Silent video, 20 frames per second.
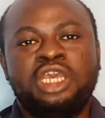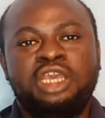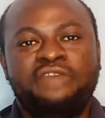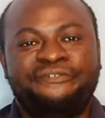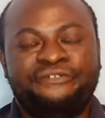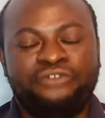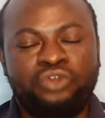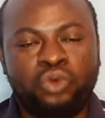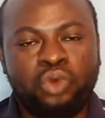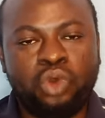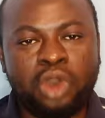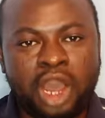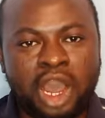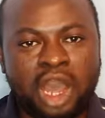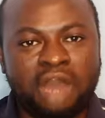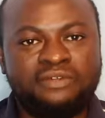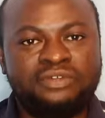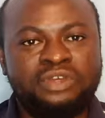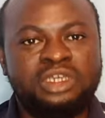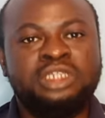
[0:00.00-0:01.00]
If you
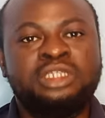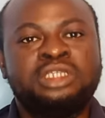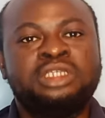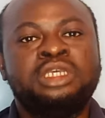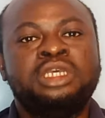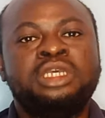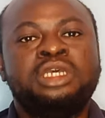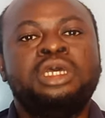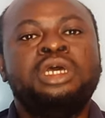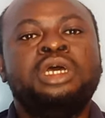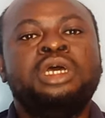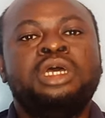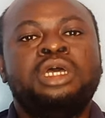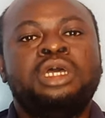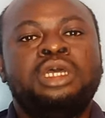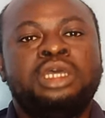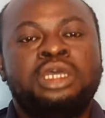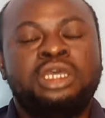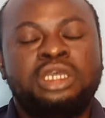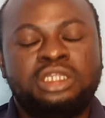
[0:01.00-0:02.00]
have it,
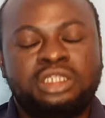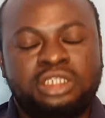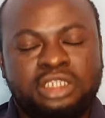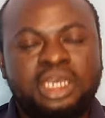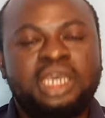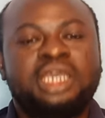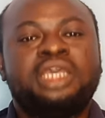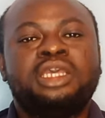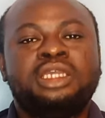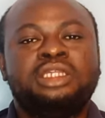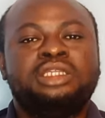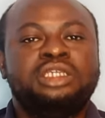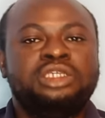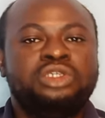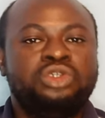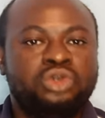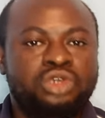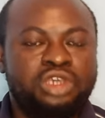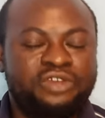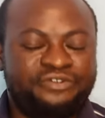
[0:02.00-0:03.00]
take
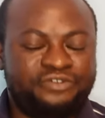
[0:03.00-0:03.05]
it in.